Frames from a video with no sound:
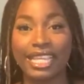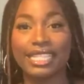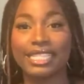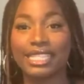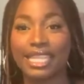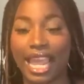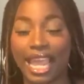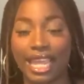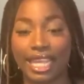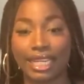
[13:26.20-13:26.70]

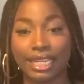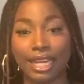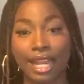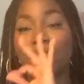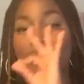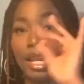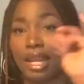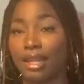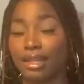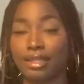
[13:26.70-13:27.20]
10
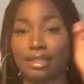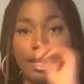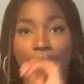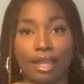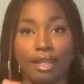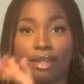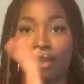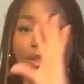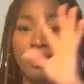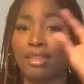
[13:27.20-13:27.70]
out of
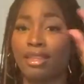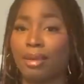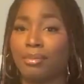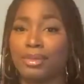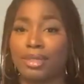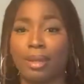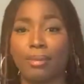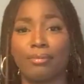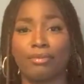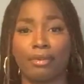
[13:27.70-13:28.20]
10.
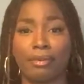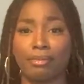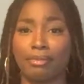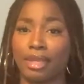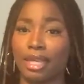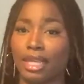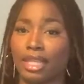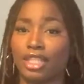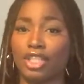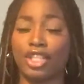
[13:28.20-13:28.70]
Thumbs up from
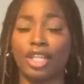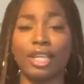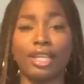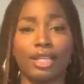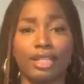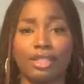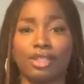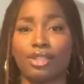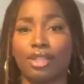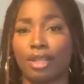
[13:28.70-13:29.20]
me. She
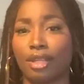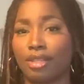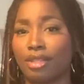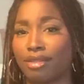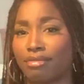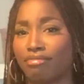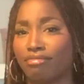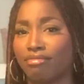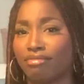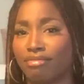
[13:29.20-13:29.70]
is just
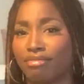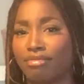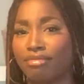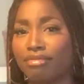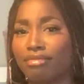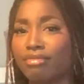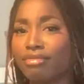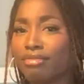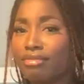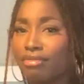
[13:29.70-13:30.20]

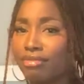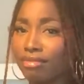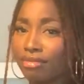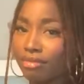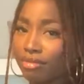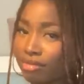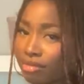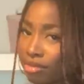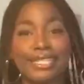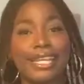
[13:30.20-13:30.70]

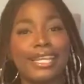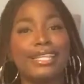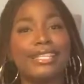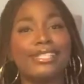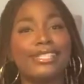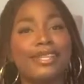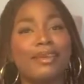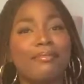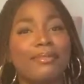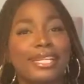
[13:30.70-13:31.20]
Did
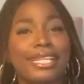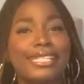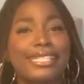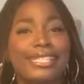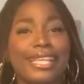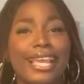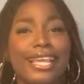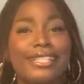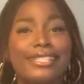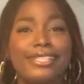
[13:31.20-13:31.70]
somebody
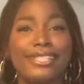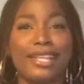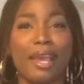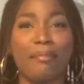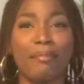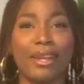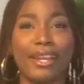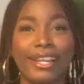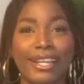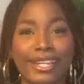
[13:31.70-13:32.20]
say
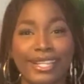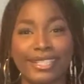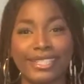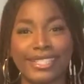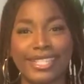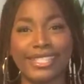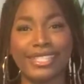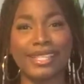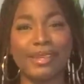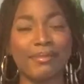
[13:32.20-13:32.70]
summer?
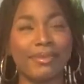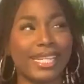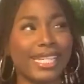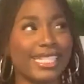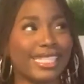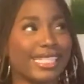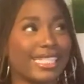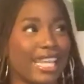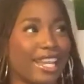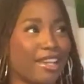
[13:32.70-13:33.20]
Did somebody
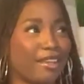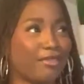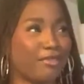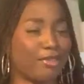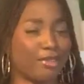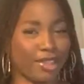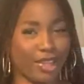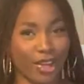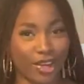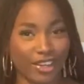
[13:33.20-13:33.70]
say
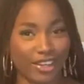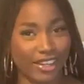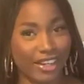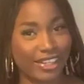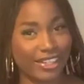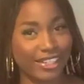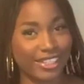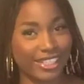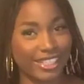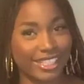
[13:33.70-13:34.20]

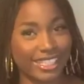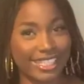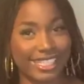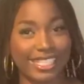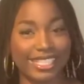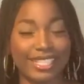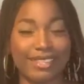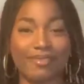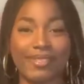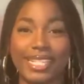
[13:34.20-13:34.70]
florals?
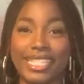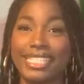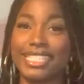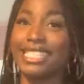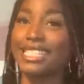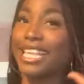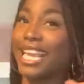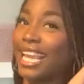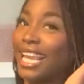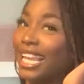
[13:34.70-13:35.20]
Did somebody
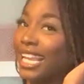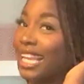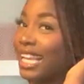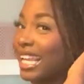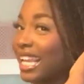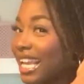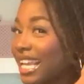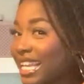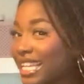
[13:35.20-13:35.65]
say